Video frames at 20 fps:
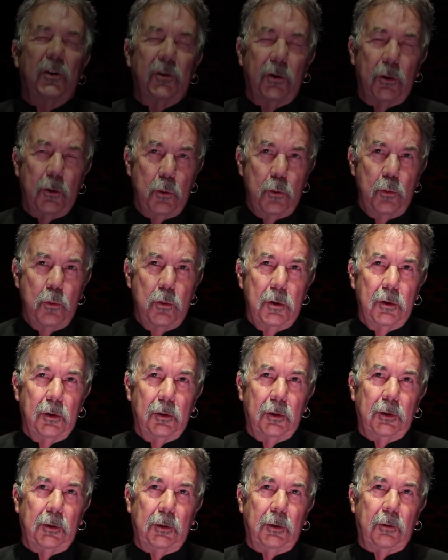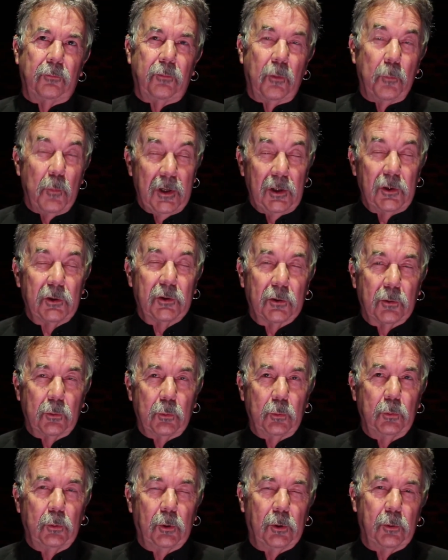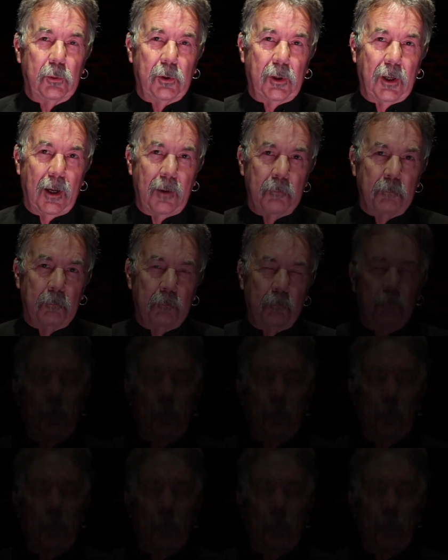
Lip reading: 2 from each school who come